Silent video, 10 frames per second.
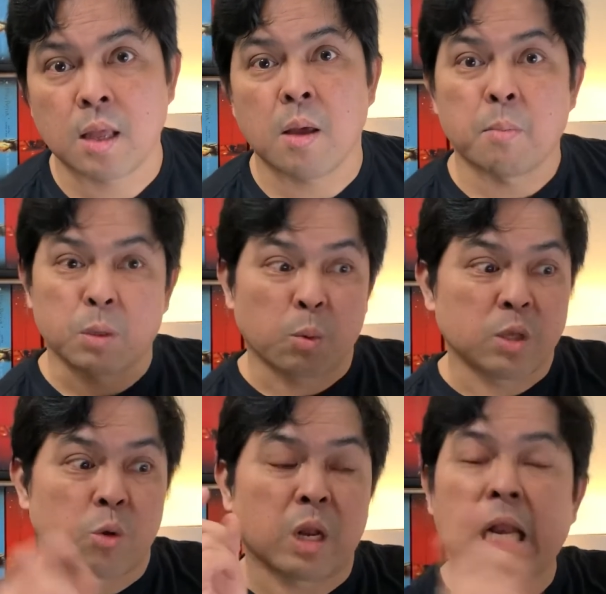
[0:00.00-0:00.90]
But when
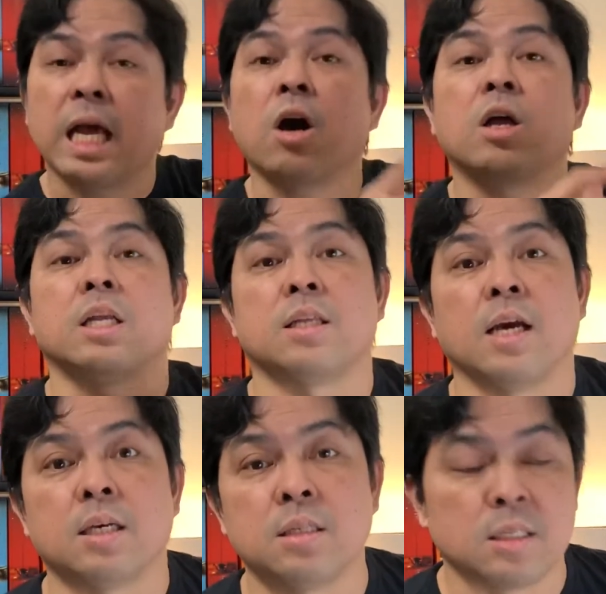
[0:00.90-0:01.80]
you click on it,
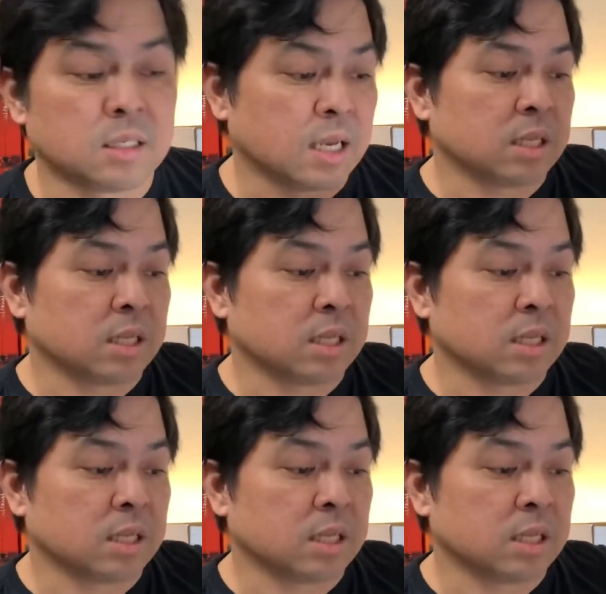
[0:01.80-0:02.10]
guys, it says